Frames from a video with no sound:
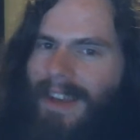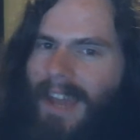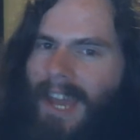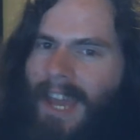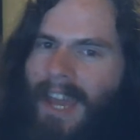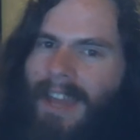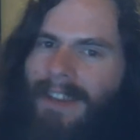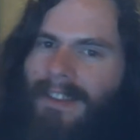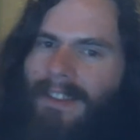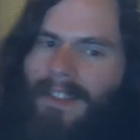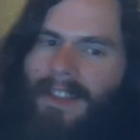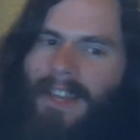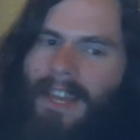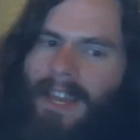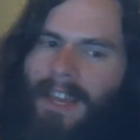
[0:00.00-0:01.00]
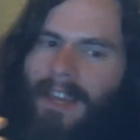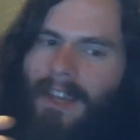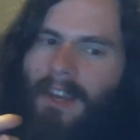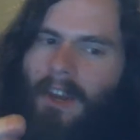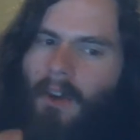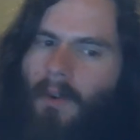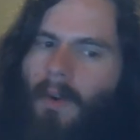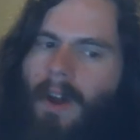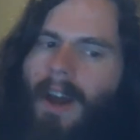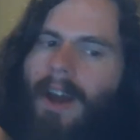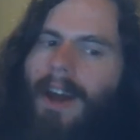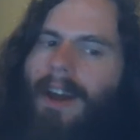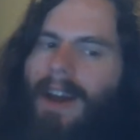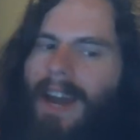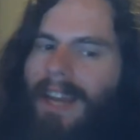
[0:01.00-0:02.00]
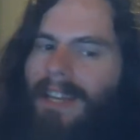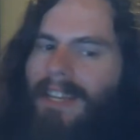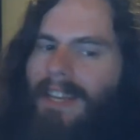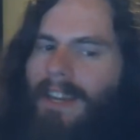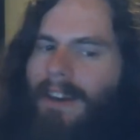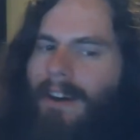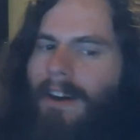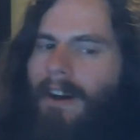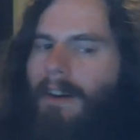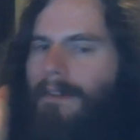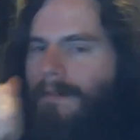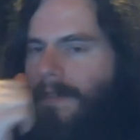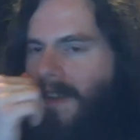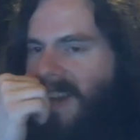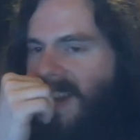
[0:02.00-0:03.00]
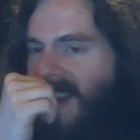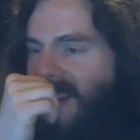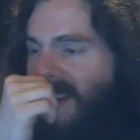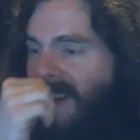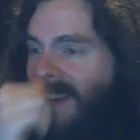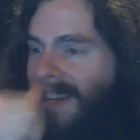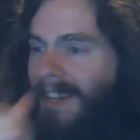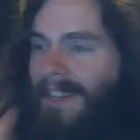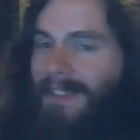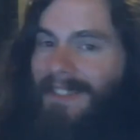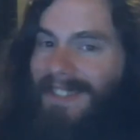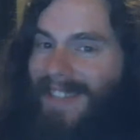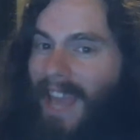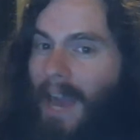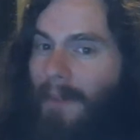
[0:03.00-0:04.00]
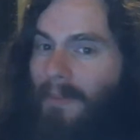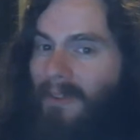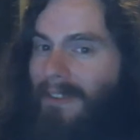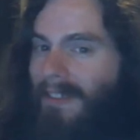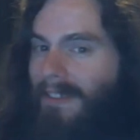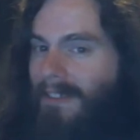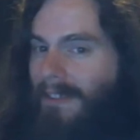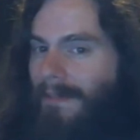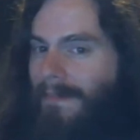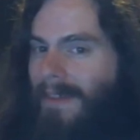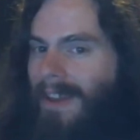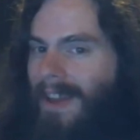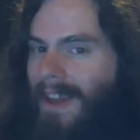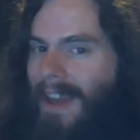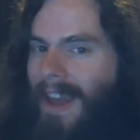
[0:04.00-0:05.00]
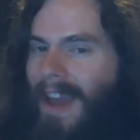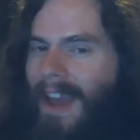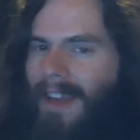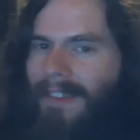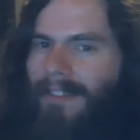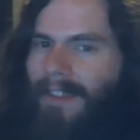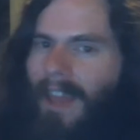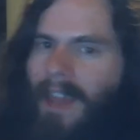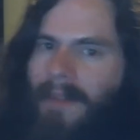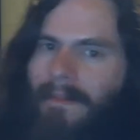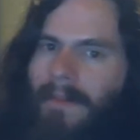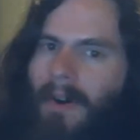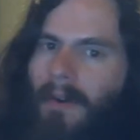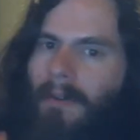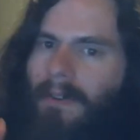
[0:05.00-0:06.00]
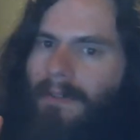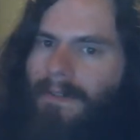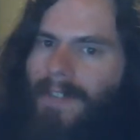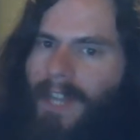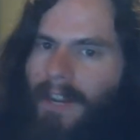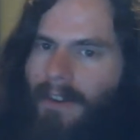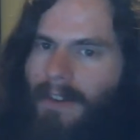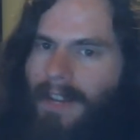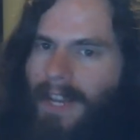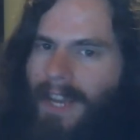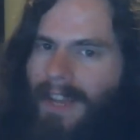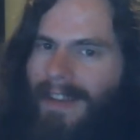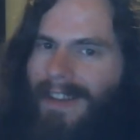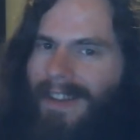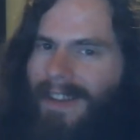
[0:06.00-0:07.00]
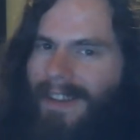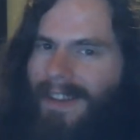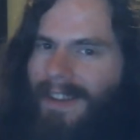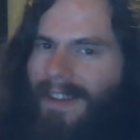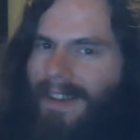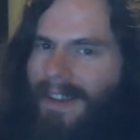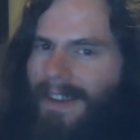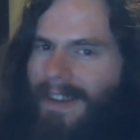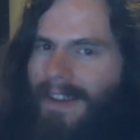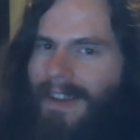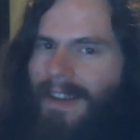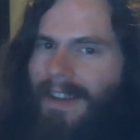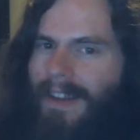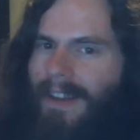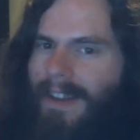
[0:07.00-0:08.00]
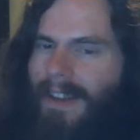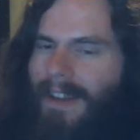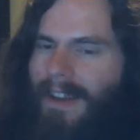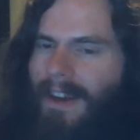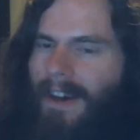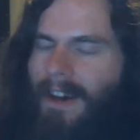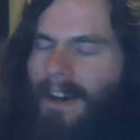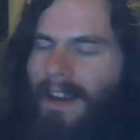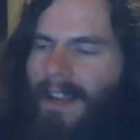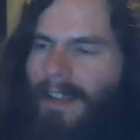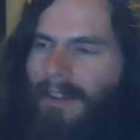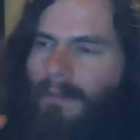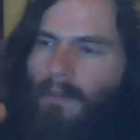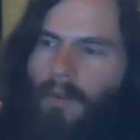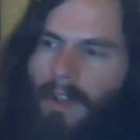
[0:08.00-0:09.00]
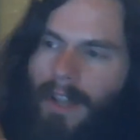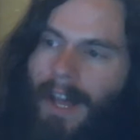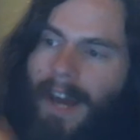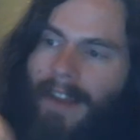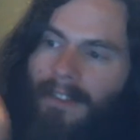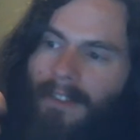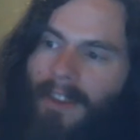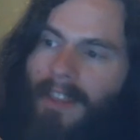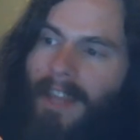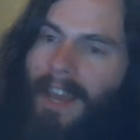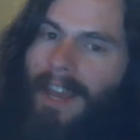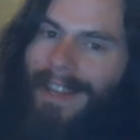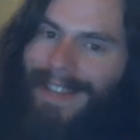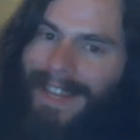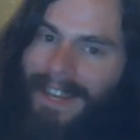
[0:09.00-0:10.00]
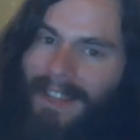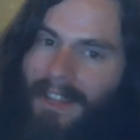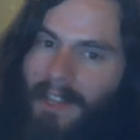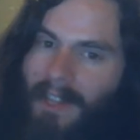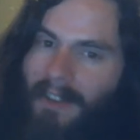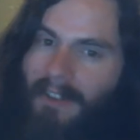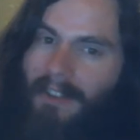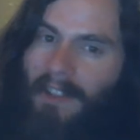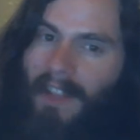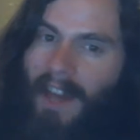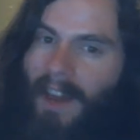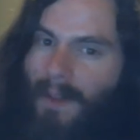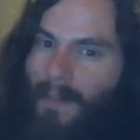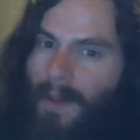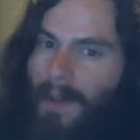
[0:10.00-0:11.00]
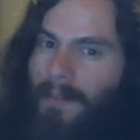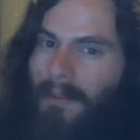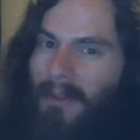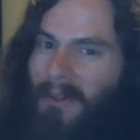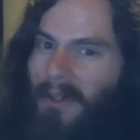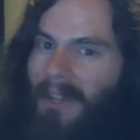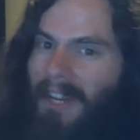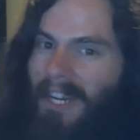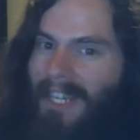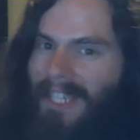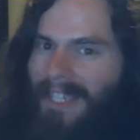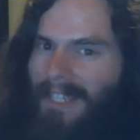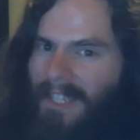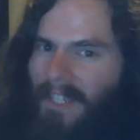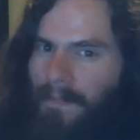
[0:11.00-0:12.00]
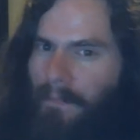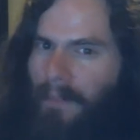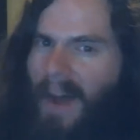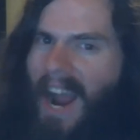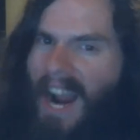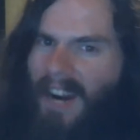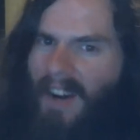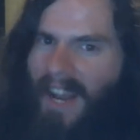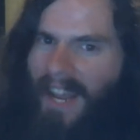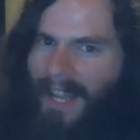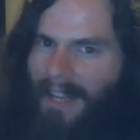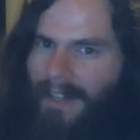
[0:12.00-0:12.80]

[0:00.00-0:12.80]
and the you know idea of uh, capitalism as a mode of tyranny uh, relies on the idea that there's a lot of people conspiring